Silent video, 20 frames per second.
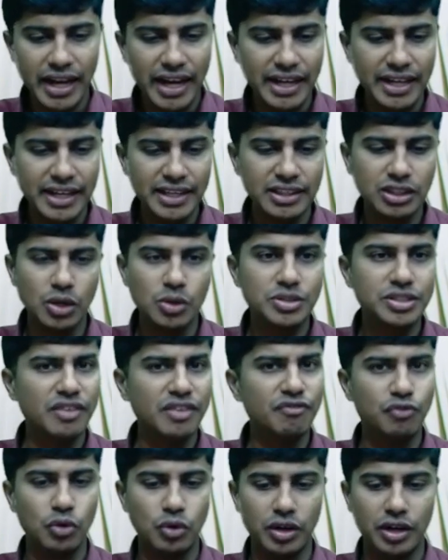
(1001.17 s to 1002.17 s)
eighteen
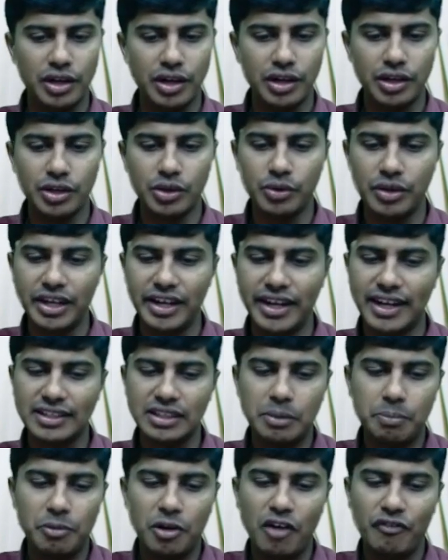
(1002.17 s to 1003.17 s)
thousand four hundred. You
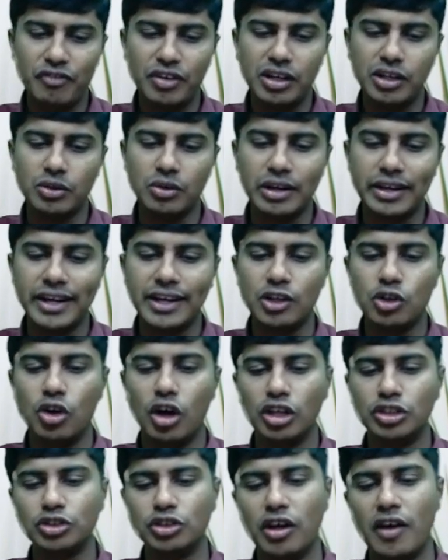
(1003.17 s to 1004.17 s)
deduct the profit, you will get
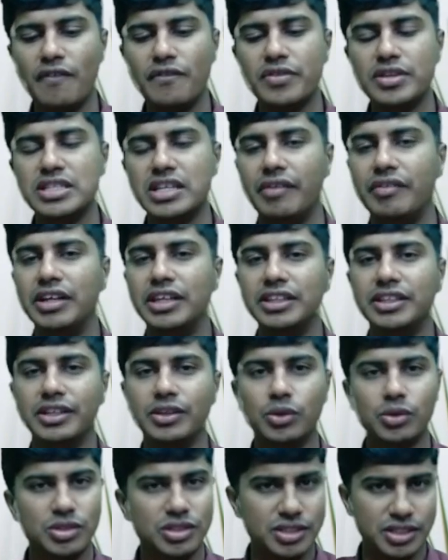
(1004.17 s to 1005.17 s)
cost of
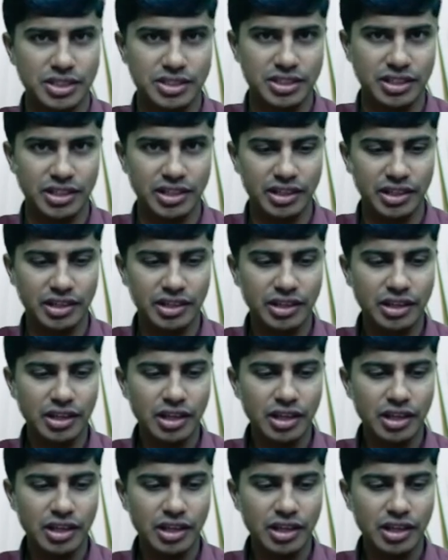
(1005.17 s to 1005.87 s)
seventy-three thousand six hundred.